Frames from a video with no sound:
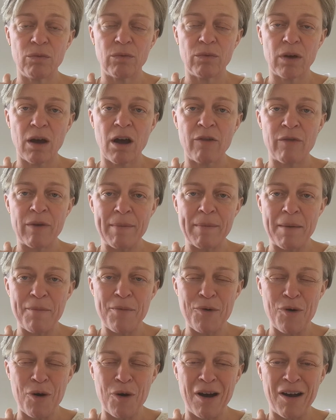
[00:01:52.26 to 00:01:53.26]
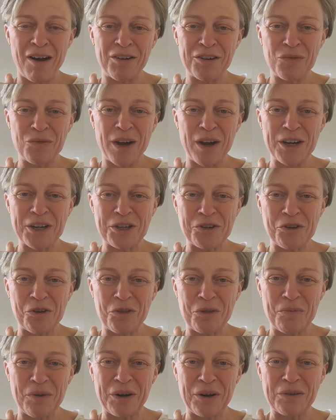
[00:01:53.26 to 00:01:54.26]
can't remember or aren't quite sure
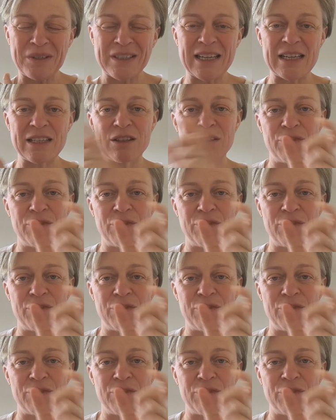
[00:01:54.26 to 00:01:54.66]
the process,